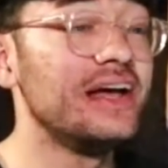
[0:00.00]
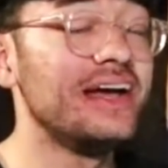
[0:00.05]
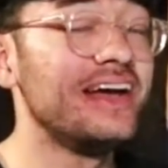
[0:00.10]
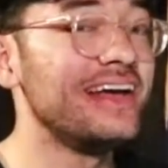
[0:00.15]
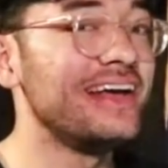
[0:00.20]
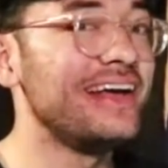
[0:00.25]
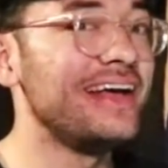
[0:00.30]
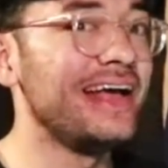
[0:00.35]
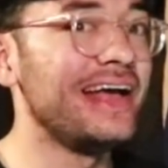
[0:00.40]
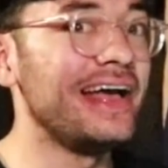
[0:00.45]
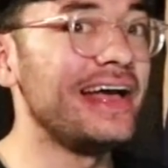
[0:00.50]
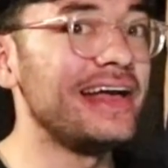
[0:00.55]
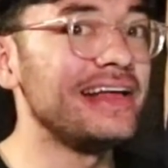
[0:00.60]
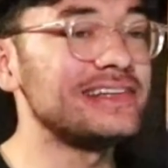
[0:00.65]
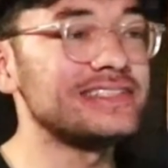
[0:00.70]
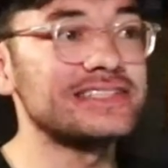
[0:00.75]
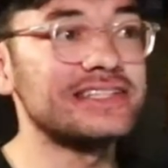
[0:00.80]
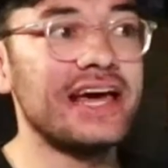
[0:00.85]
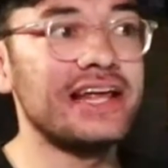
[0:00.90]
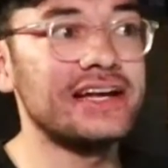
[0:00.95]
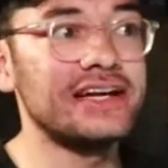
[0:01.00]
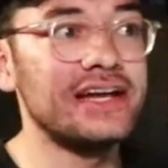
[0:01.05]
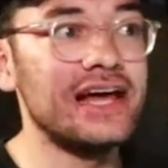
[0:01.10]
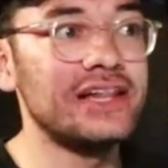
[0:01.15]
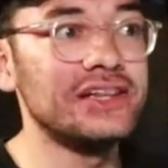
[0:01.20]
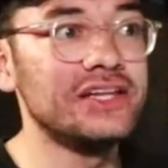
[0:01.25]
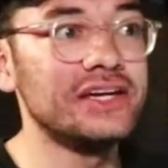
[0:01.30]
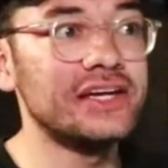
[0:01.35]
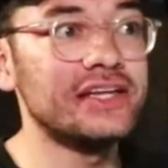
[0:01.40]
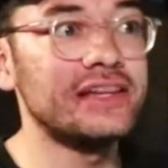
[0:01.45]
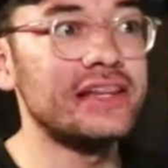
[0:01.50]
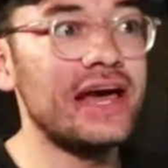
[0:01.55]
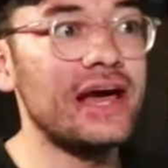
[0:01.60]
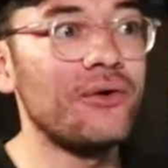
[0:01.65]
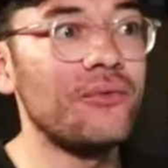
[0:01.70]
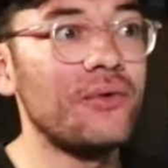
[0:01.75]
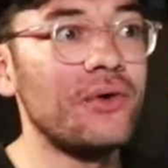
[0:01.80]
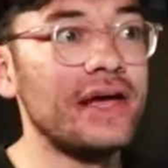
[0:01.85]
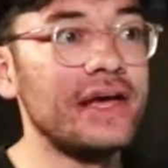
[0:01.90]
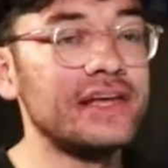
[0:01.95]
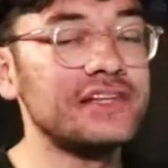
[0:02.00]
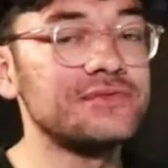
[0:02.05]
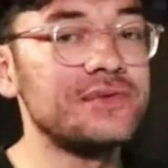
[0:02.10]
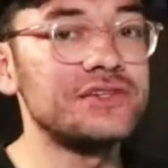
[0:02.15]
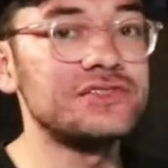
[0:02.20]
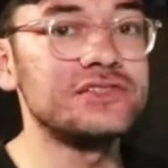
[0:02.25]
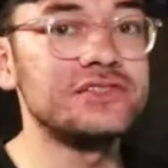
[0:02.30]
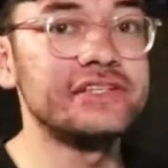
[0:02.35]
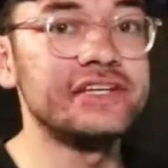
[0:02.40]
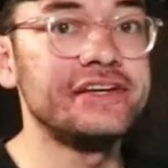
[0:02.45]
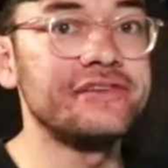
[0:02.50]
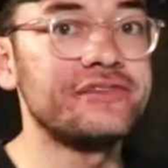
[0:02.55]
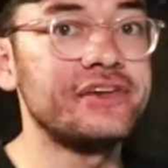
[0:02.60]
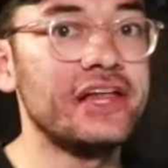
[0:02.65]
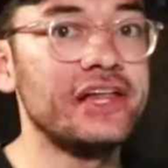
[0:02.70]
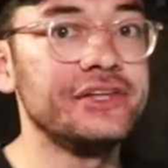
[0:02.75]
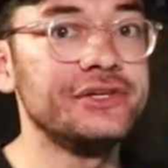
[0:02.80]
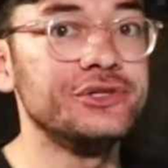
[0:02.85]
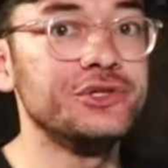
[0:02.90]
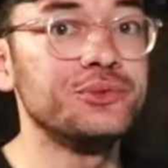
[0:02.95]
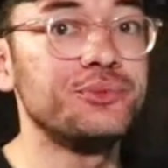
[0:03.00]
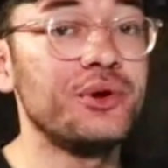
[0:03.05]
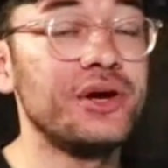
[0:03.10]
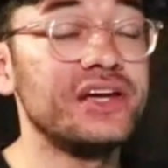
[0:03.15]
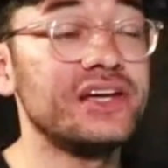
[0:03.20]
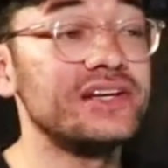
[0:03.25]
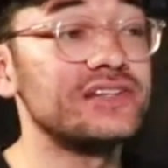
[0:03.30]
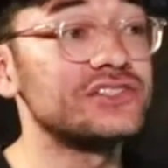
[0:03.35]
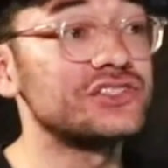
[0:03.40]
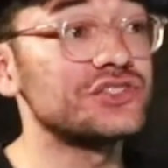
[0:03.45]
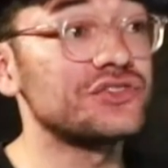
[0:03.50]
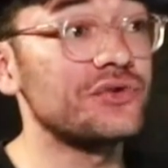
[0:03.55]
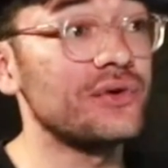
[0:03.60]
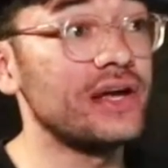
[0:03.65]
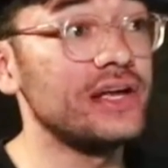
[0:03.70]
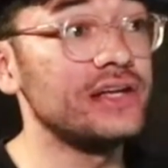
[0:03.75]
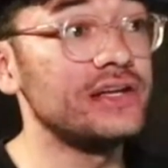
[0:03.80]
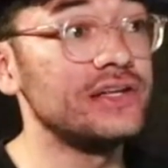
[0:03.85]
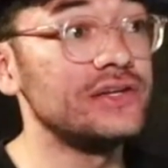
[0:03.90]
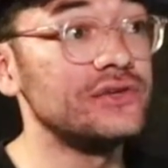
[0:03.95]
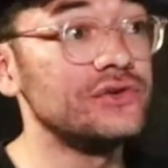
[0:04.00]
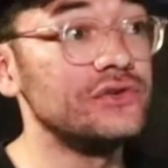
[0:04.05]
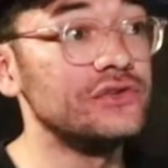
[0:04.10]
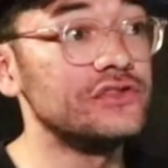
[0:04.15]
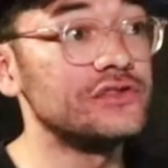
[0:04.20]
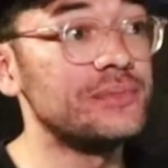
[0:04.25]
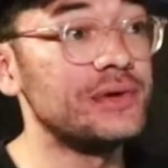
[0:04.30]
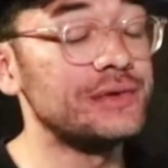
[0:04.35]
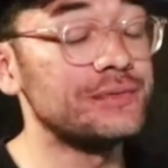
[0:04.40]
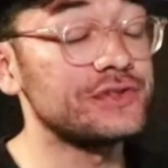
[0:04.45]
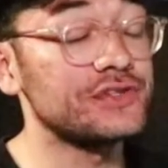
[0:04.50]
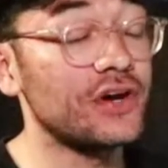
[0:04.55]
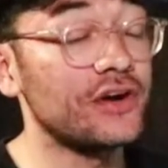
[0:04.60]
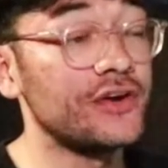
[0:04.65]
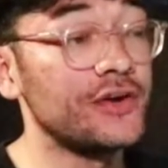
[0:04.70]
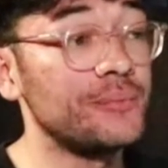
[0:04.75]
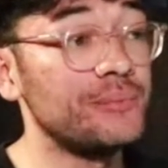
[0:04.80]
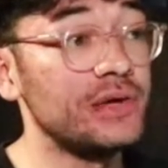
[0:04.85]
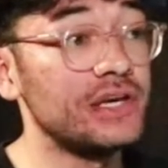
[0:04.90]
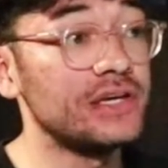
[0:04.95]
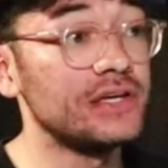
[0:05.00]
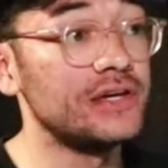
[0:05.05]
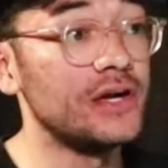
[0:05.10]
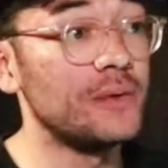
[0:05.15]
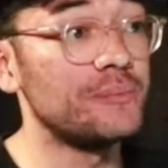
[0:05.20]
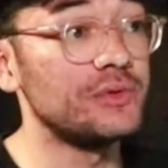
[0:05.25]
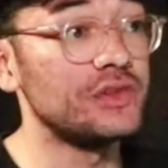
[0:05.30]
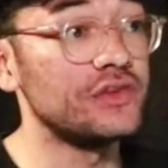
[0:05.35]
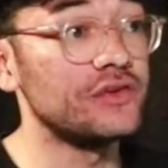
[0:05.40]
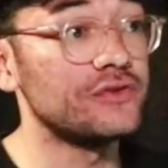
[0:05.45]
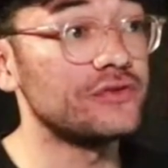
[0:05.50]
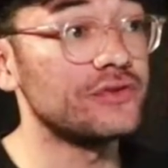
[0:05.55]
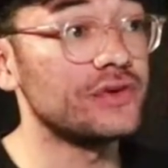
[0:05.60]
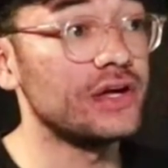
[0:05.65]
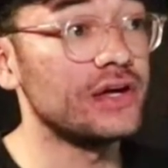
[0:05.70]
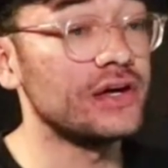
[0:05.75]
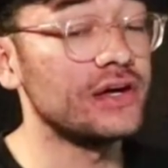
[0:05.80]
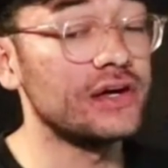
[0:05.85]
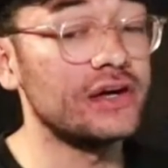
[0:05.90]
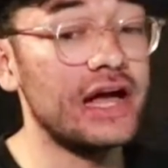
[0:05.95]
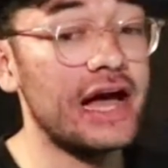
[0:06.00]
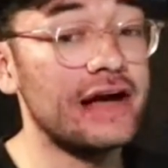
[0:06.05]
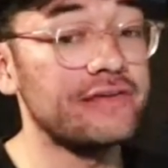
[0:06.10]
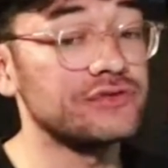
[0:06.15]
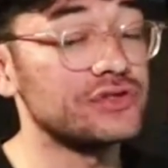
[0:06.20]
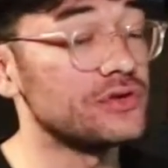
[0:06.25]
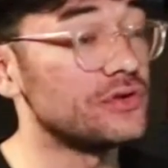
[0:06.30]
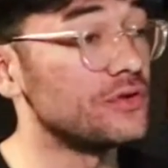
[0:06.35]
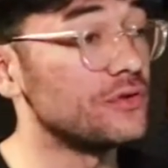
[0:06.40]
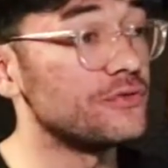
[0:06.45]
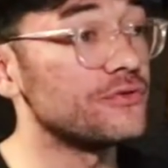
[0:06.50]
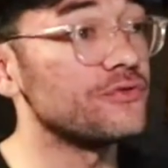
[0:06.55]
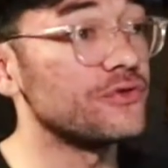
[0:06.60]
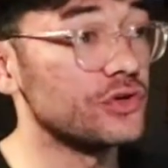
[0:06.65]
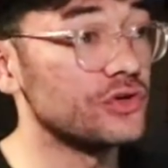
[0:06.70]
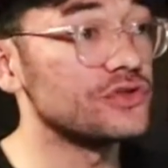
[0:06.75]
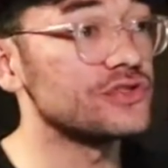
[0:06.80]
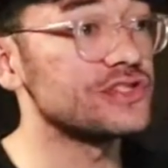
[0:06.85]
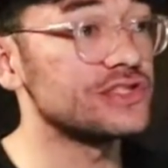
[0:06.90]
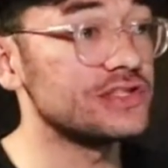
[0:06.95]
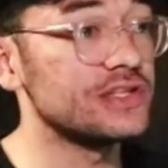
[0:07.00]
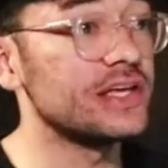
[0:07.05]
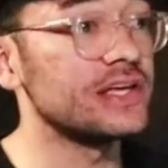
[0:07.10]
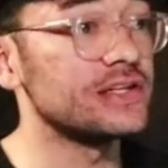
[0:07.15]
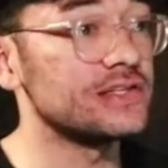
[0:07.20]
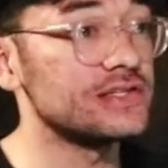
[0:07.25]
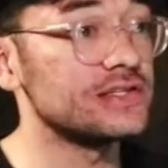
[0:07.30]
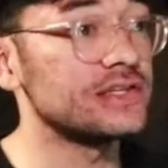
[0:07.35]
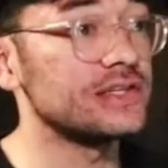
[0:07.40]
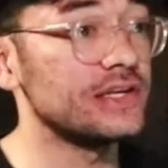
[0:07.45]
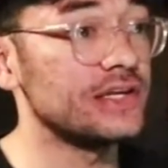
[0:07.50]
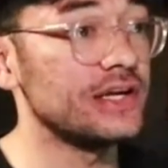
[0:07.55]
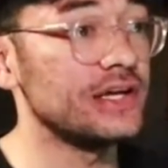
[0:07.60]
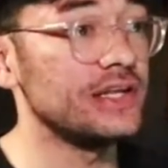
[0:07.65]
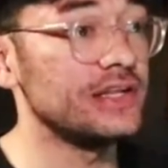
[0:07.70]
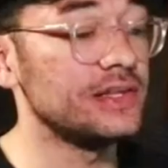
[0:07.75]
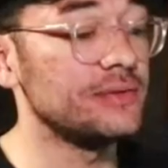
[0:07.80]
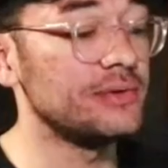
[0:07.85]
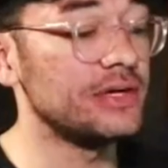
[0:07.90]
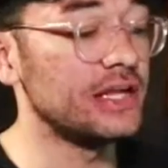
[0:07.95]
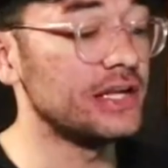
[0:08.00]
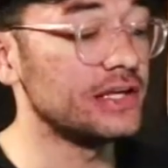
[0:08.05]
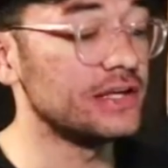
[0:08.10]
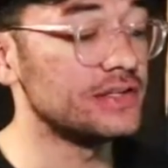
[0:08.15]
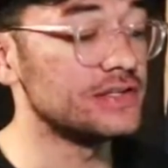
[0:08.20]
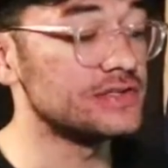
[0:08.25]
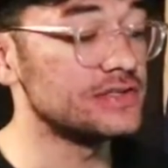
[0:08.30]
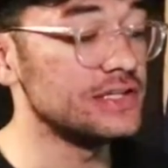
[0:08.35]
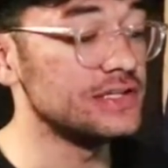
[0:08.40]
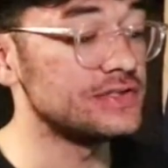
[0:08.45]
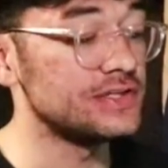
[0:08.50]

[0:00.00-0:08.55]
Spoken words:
It's kind of not looking that way, especially if Kelly Oubre gets traded, who's been starting to pick it up in the after the first stint in the beginning of the season.